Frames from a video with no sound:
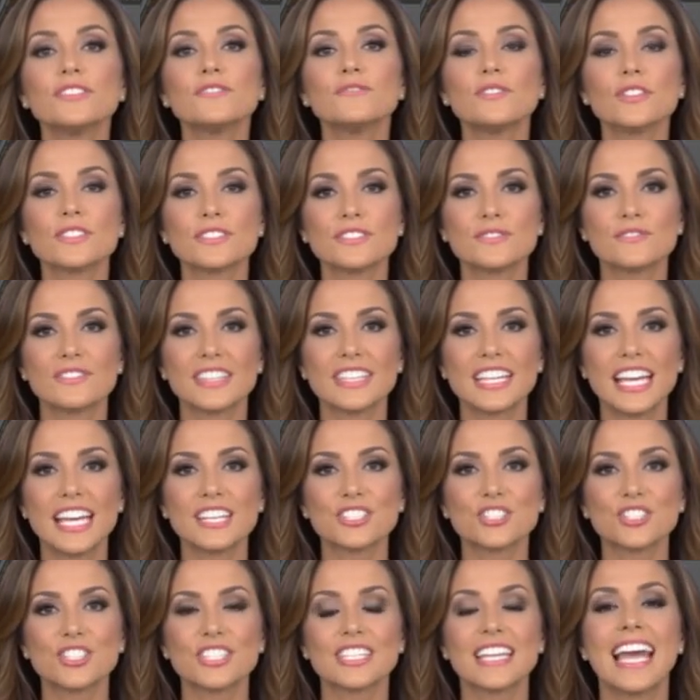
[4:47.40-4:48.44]

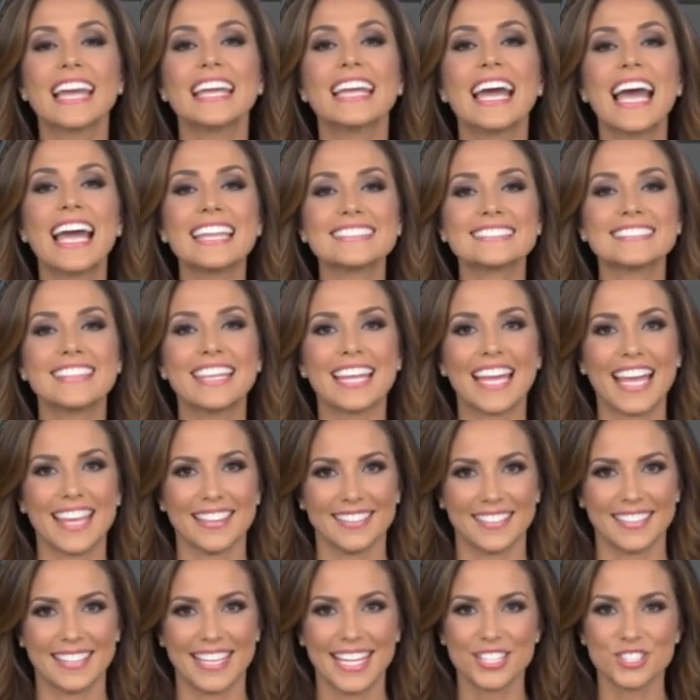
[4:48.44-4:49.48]
diversification and asset
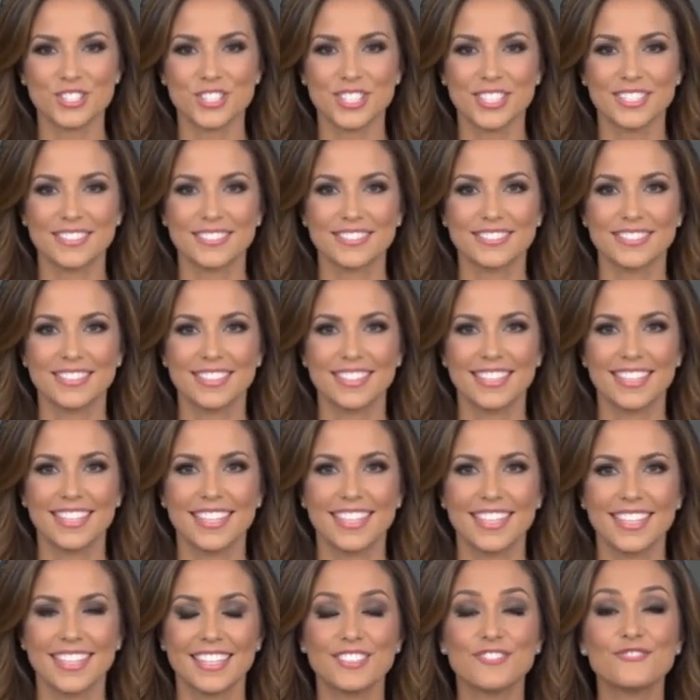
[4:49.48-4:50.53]
allocation.
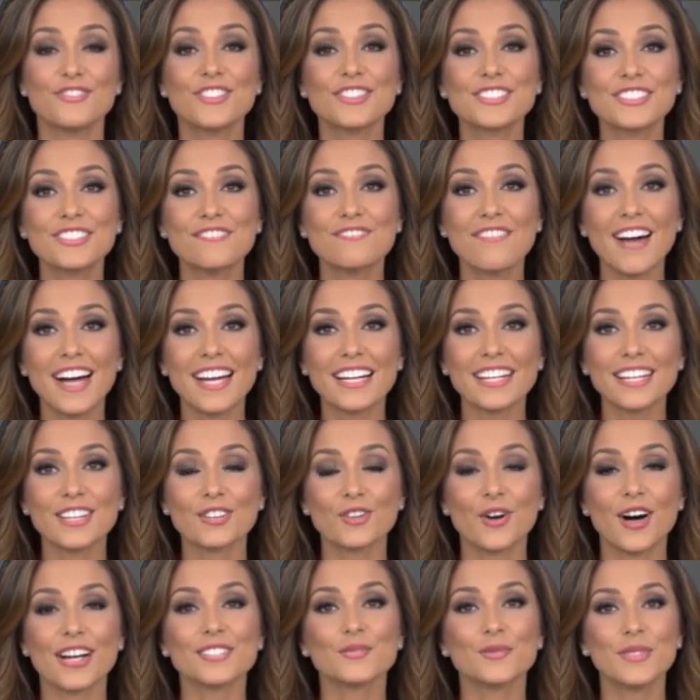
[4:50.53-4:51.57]
Diversifying
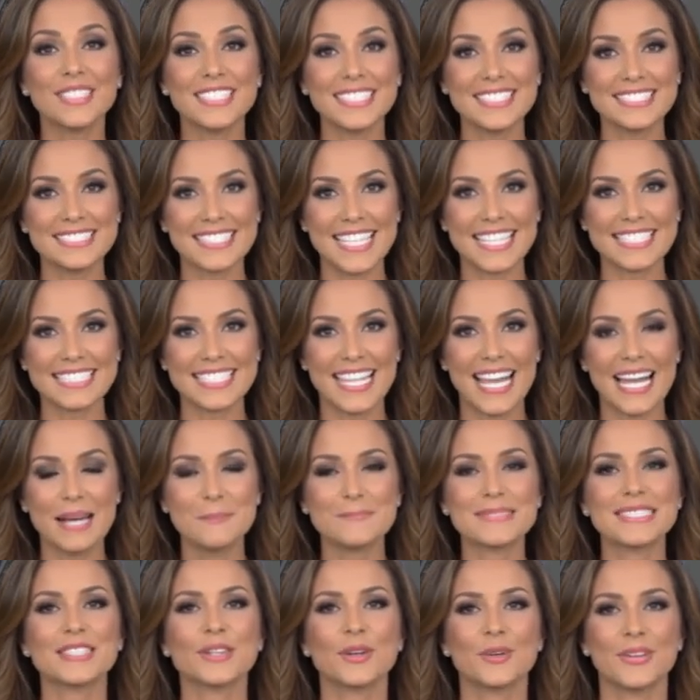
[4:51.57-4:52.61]
across real estate
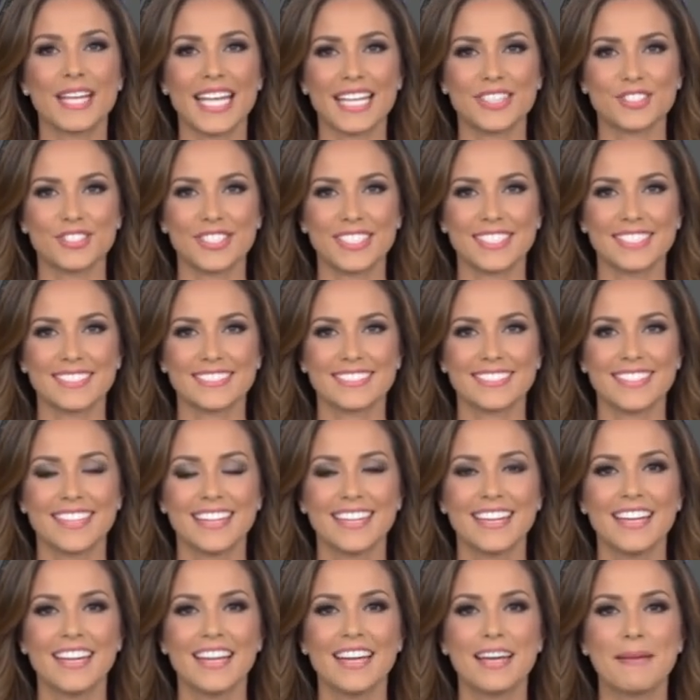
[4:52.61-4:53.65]
types and locations,
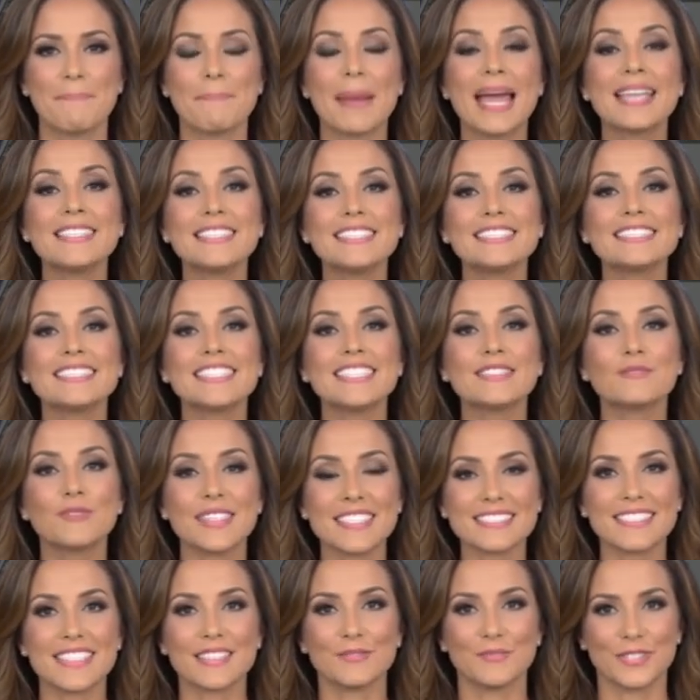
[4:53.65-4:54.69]
balancing
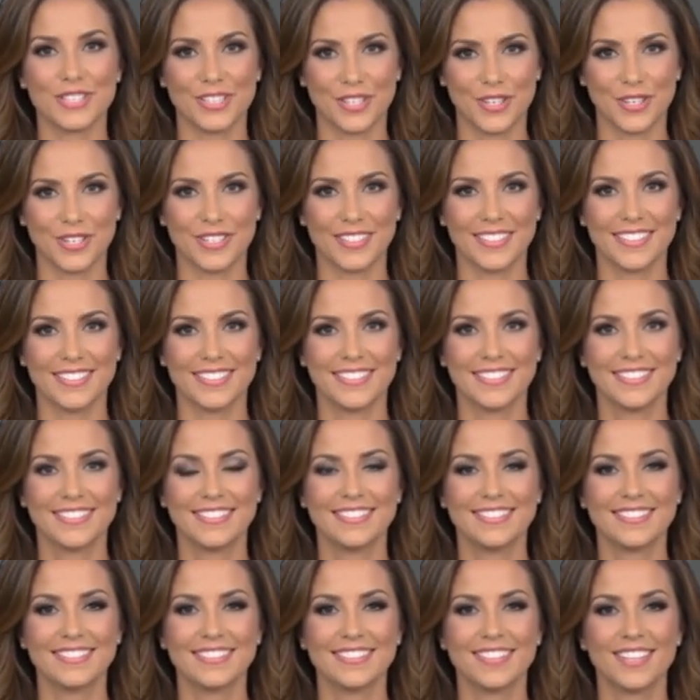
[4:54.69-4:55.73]
risk and return,
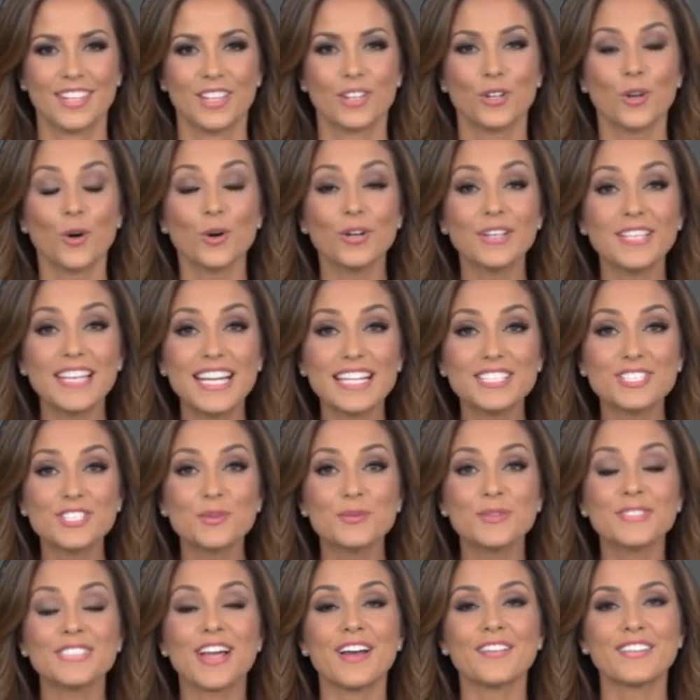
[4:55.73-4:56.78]

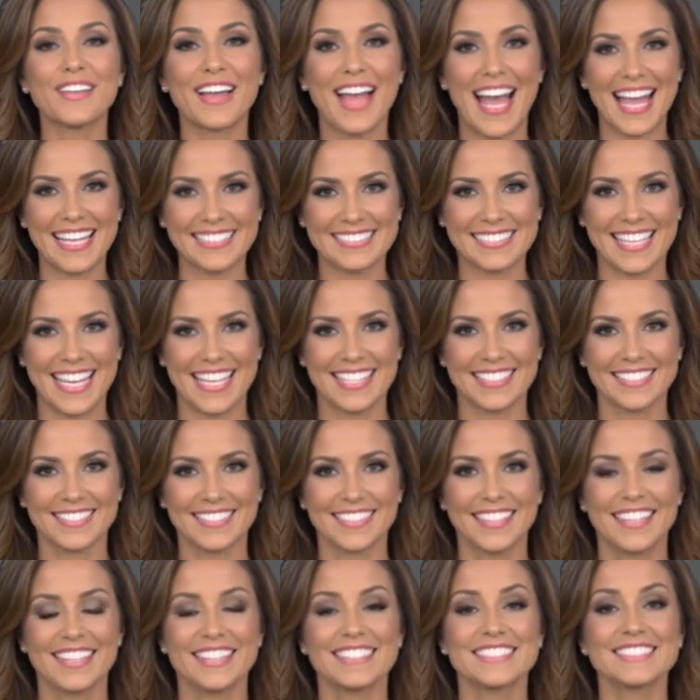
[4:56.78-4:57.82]
correlation with other
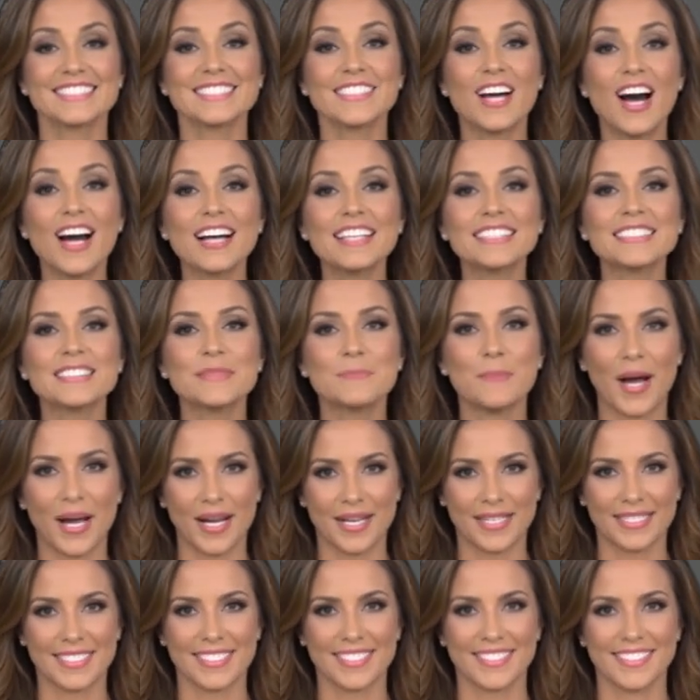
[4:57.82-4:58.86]
assets, stocks,
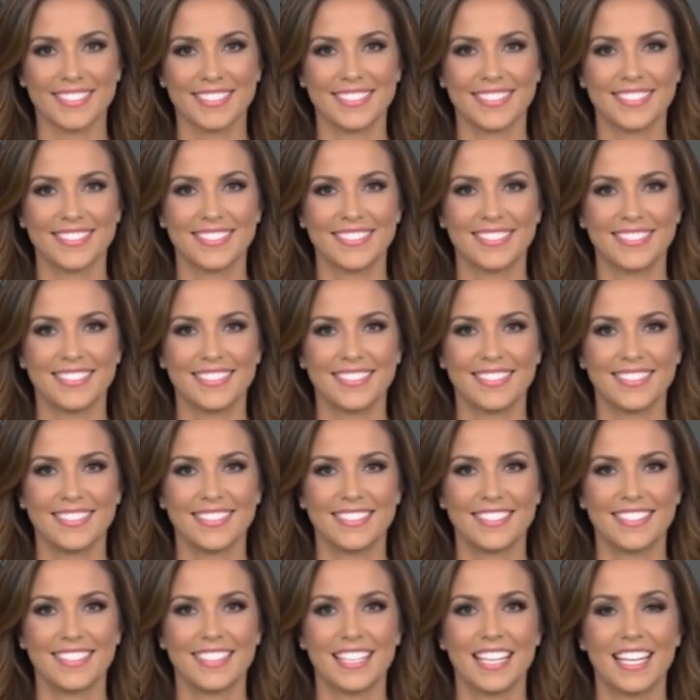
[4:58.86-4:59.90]
bonds,
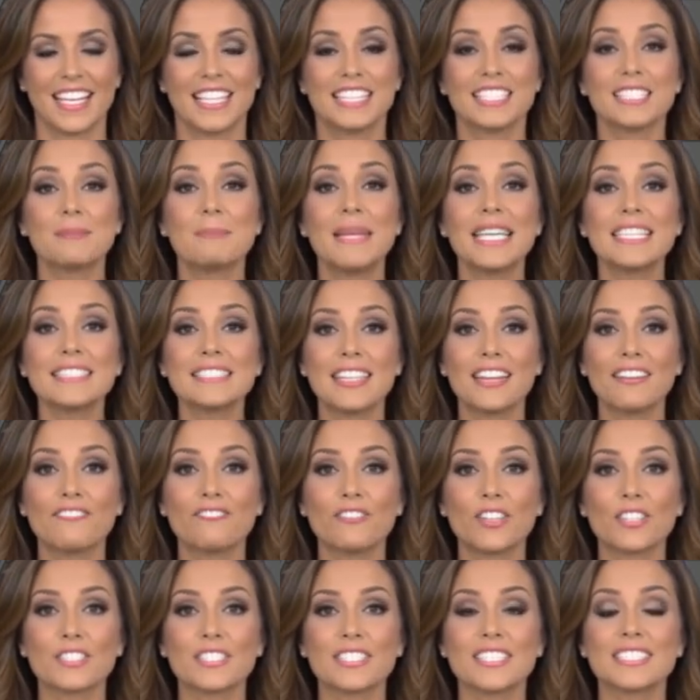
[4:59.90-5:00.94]
domestic
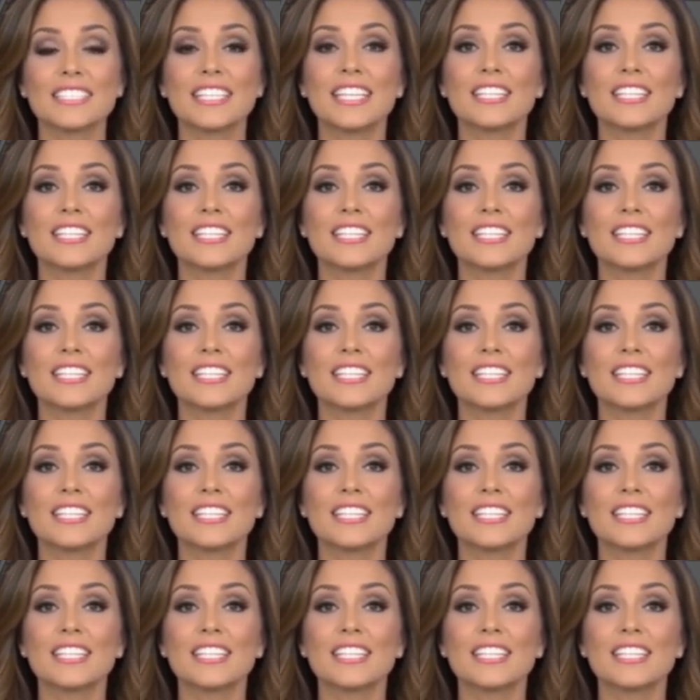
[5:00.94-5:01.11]
versus